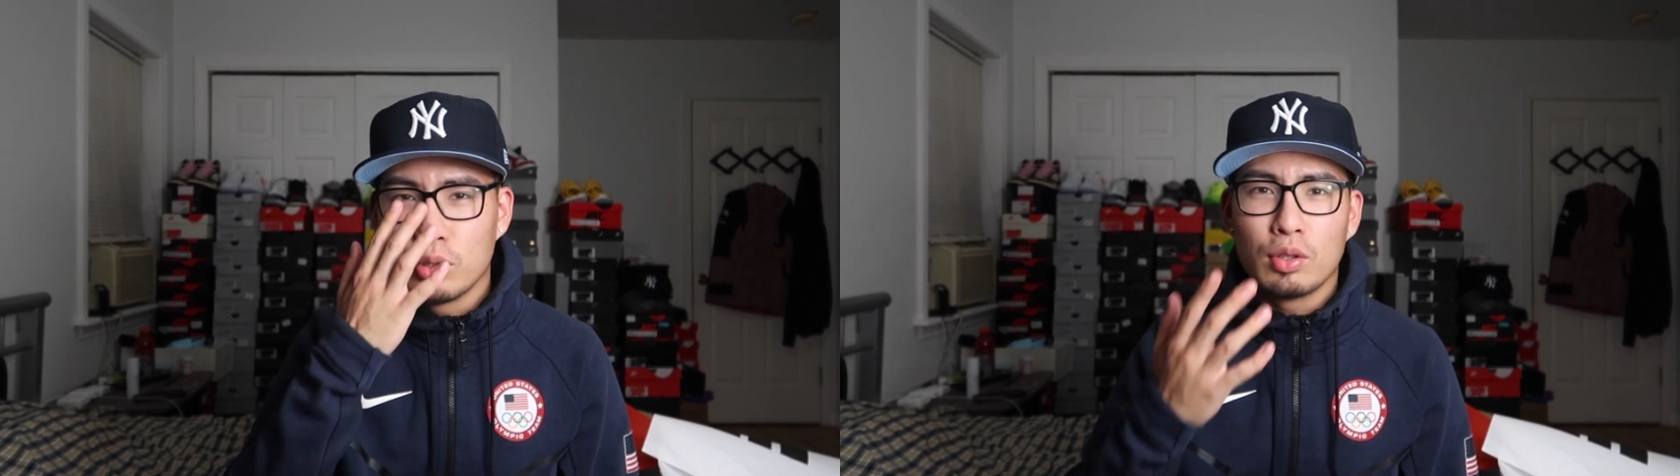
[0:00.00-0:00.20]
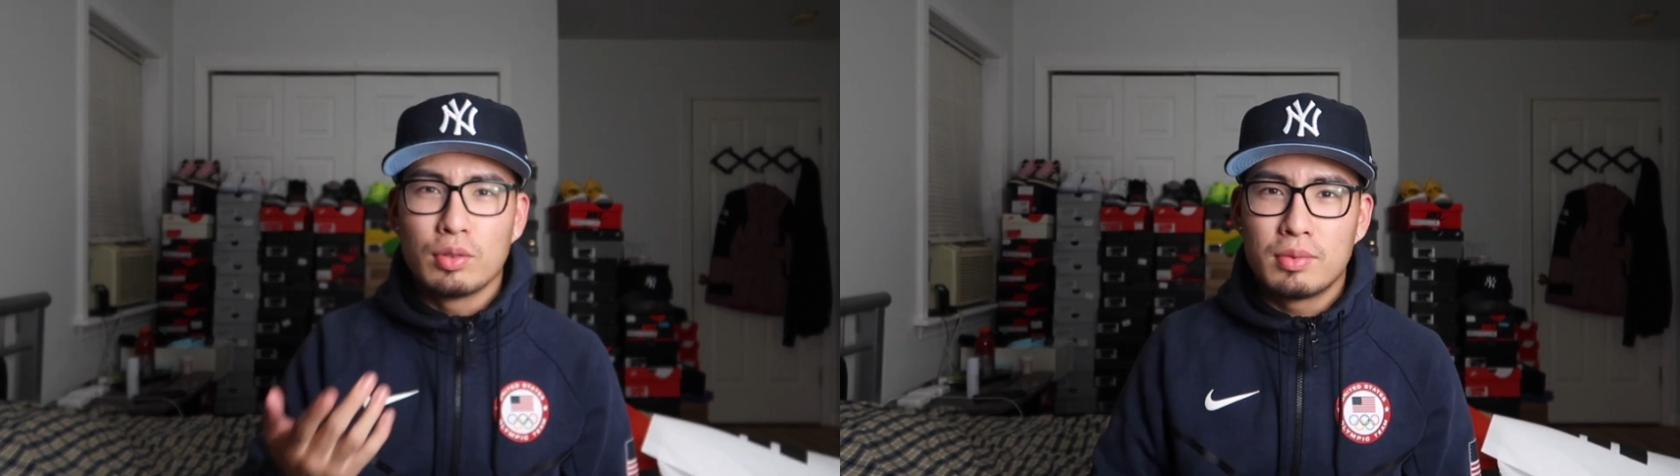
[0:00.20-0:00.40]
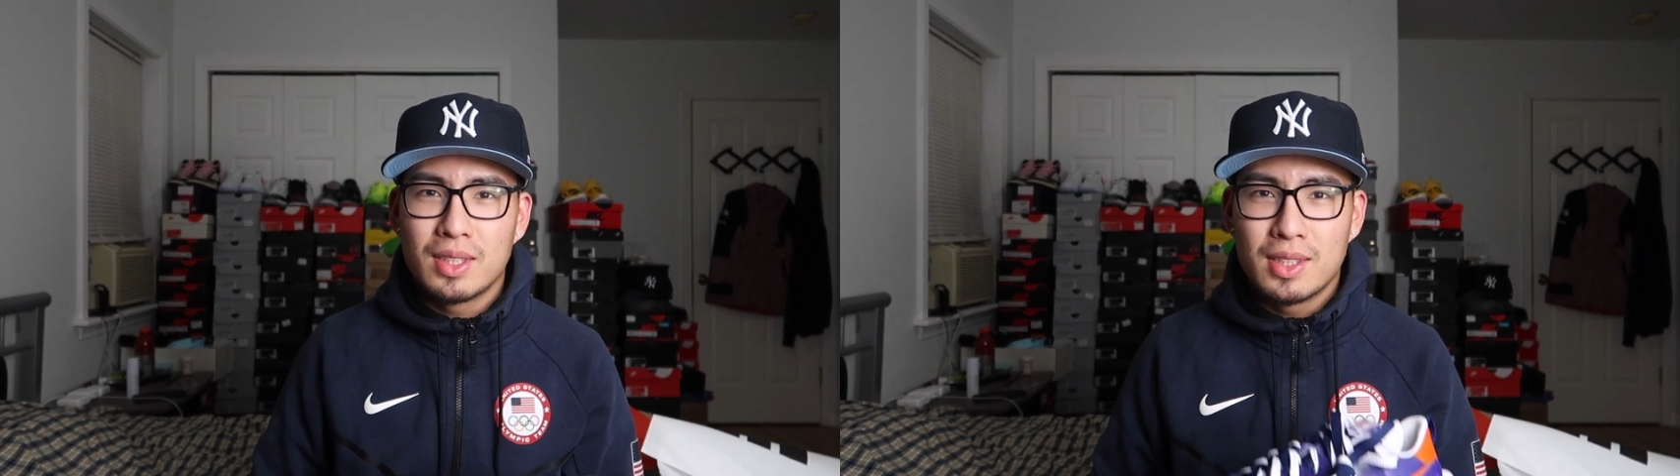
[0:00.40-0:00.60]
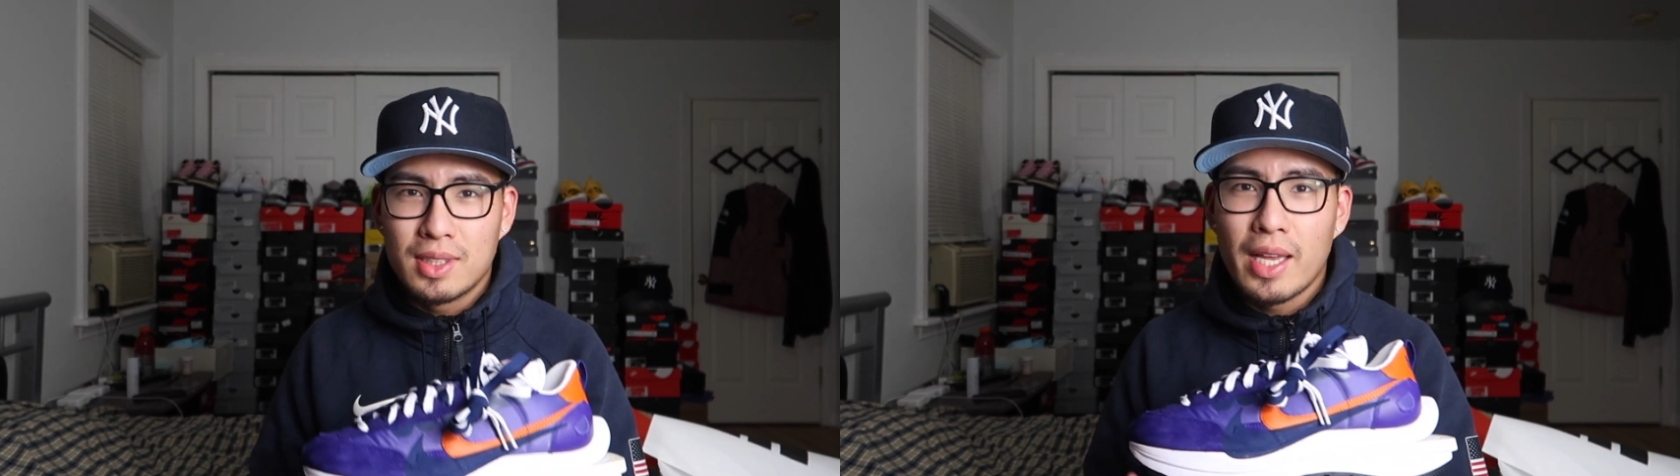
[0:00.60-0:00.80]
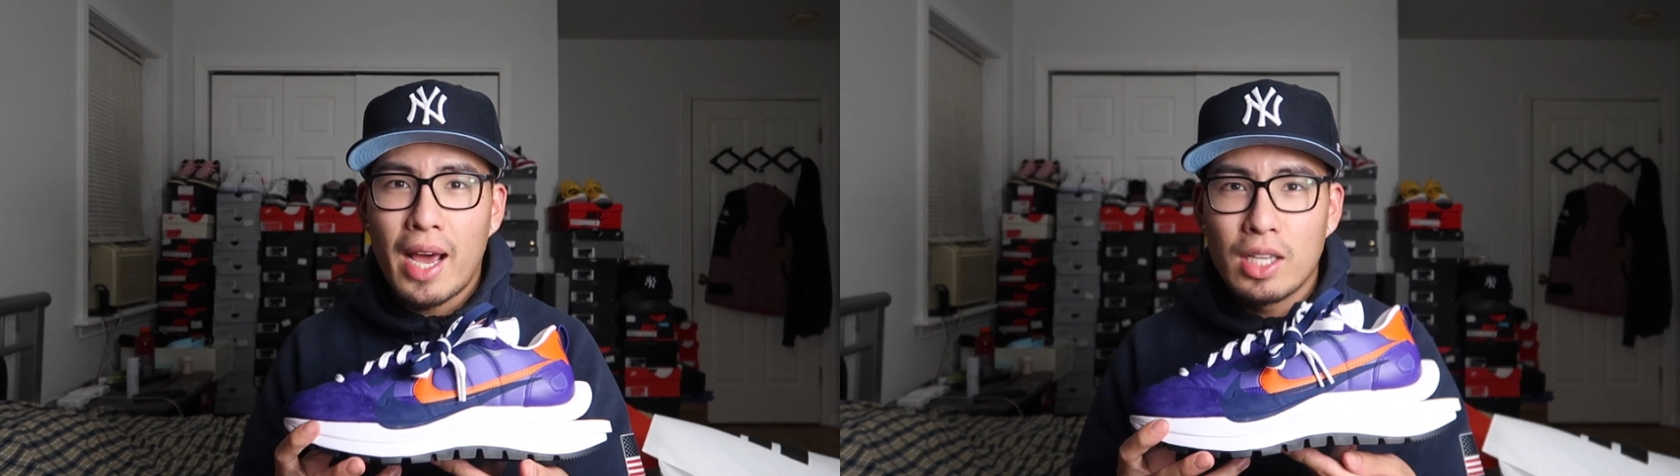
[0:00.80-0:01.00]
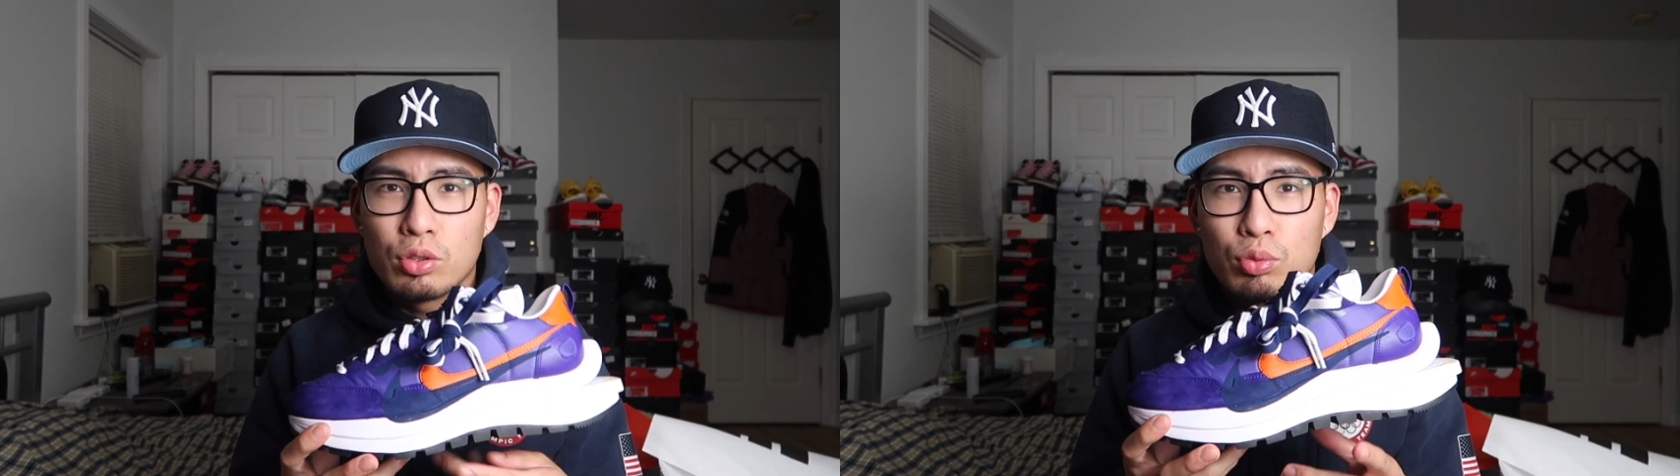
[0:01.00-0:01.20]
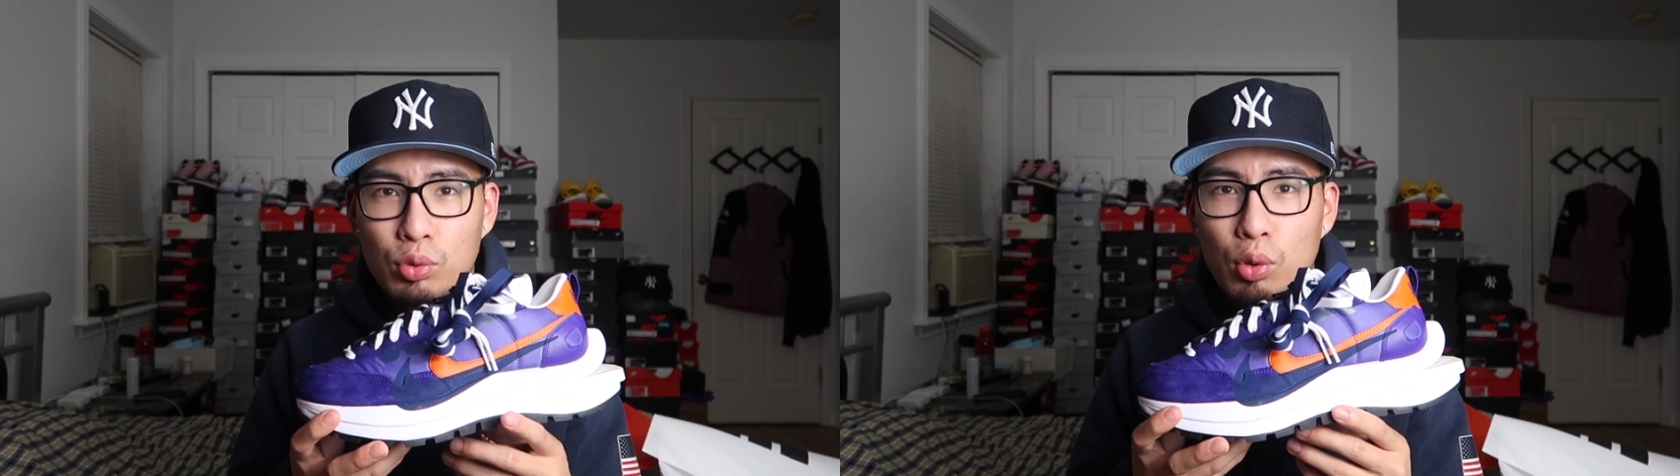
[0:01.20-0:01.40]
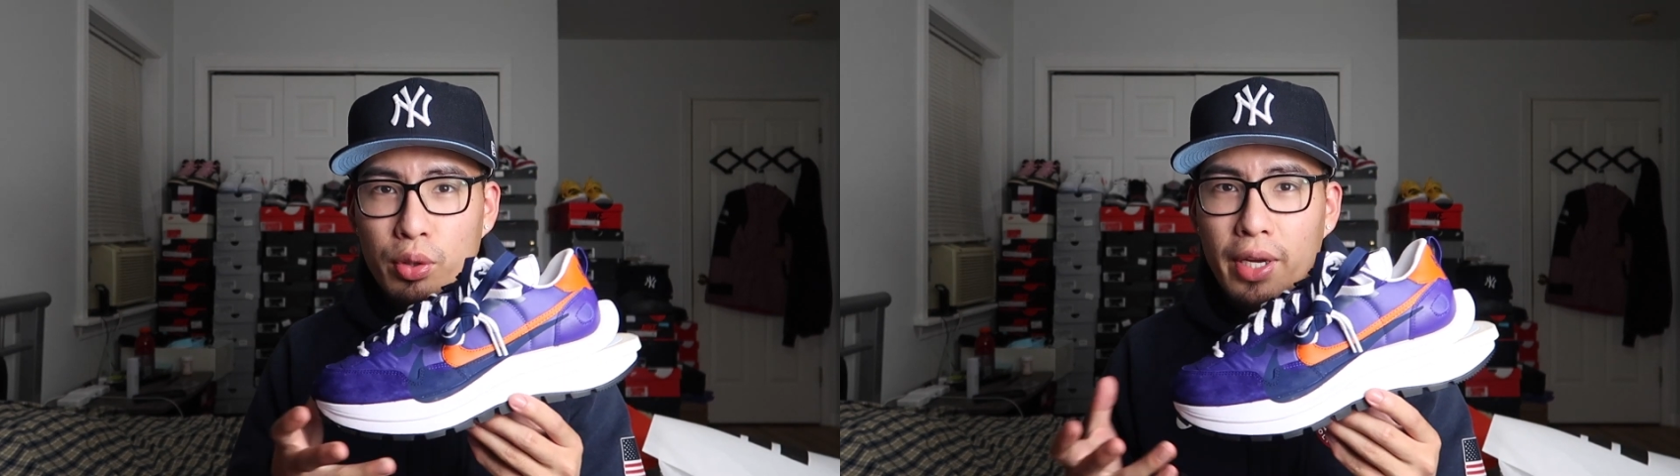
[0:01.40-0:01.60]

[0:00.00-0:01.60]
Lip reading: You could dead ass roll